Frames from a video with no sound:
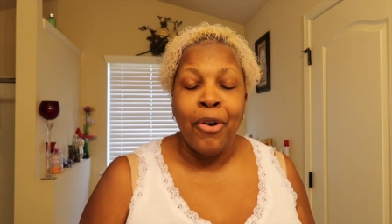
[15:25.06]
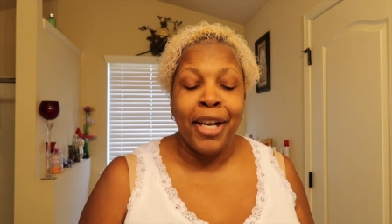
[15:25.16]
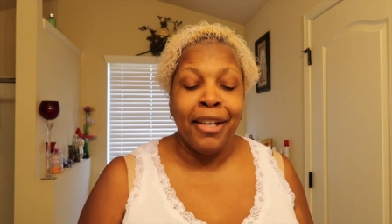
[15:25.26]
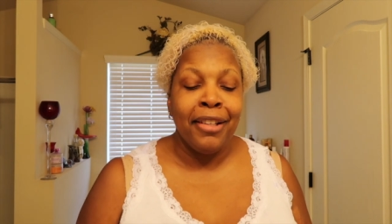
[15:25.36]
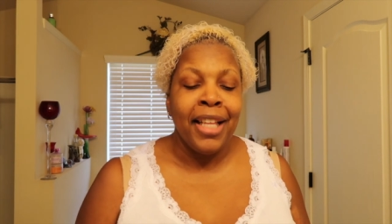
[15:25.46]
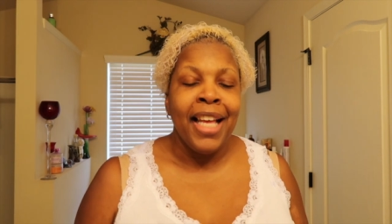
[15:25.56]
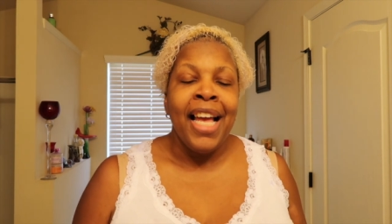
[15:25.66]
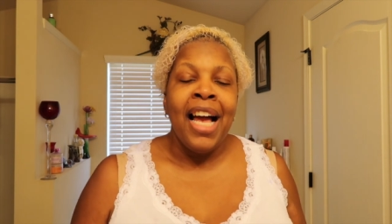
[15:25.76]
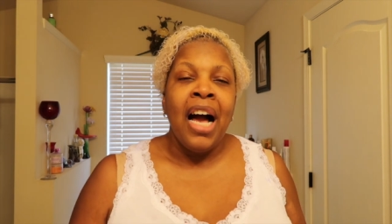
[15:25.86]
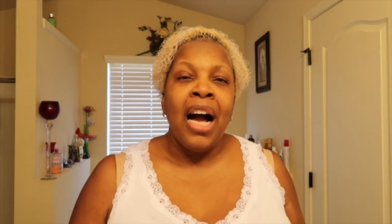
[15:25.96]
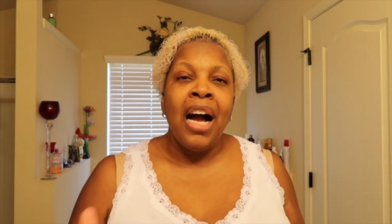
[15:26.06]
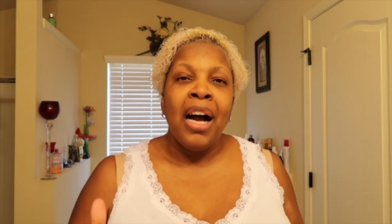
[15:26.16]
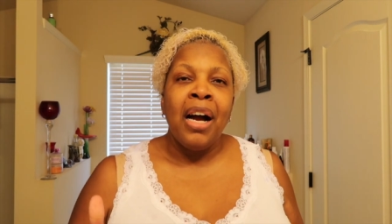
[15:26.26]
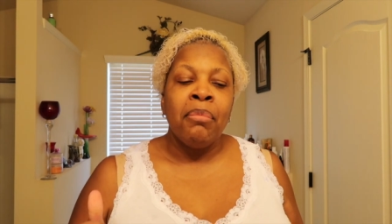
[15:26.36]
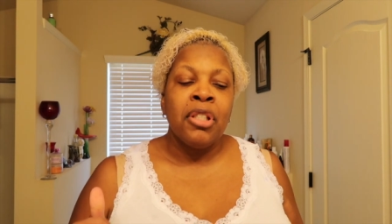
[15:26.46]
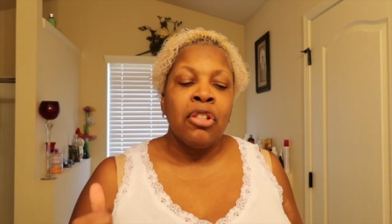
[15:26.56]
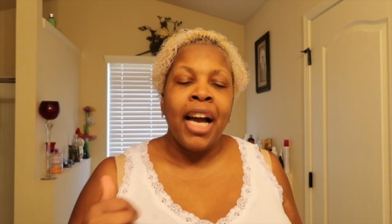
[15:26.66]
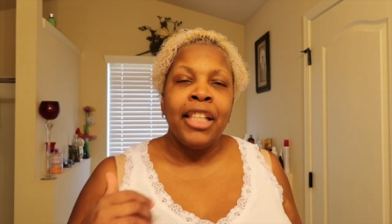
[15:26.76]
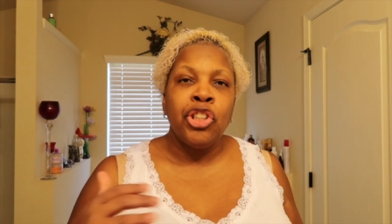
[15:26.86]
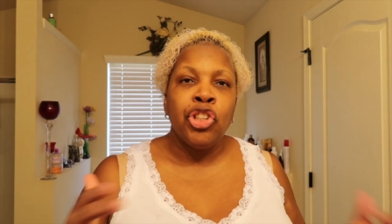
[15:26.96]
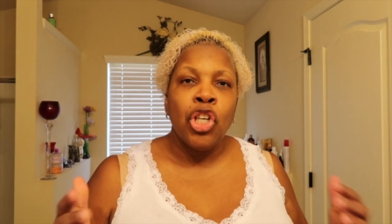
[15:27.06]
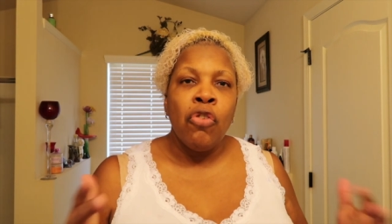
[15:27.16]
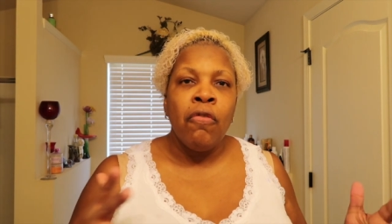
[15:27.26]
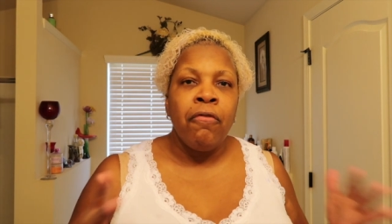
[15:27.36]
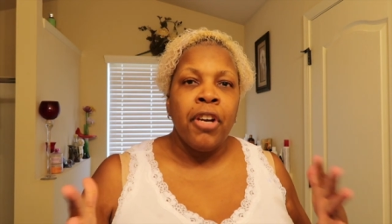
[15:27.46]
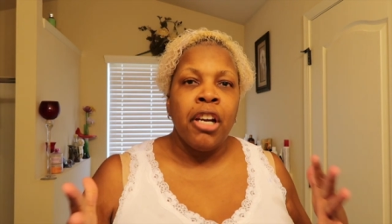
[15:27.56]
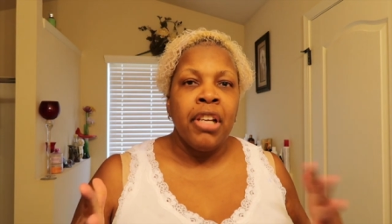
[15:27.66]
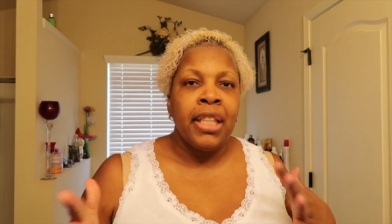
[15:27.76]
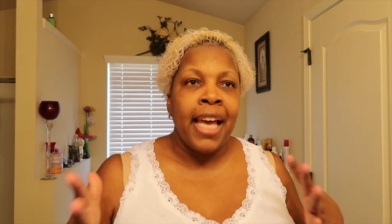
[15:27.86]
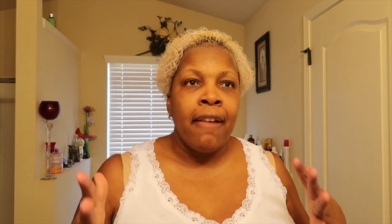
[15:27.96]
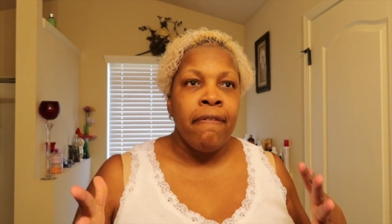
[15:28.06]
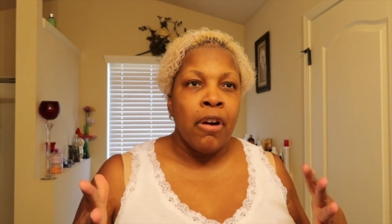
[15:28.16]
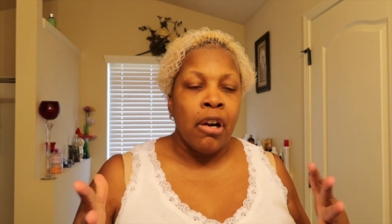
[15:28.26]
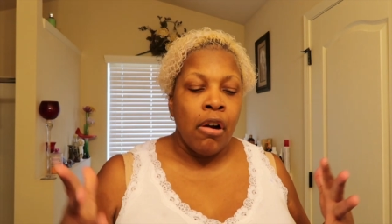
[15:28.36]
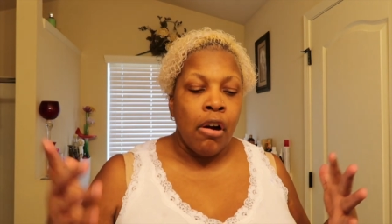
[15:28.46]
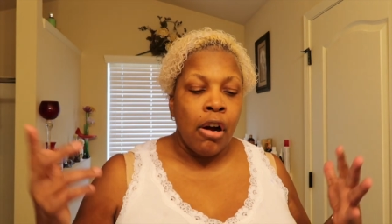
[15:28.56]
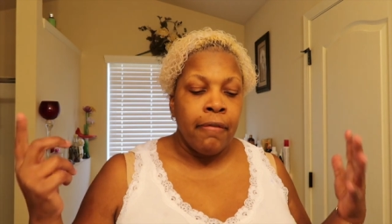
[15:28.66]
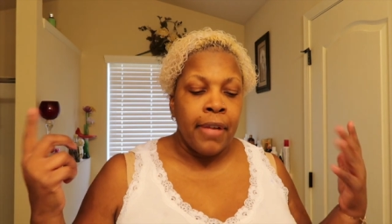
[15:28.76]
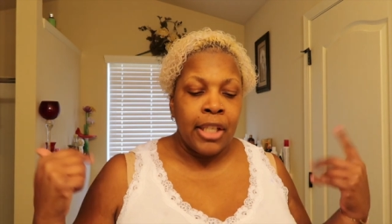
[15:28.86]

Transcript: oil. Um, so I don't vary that far off.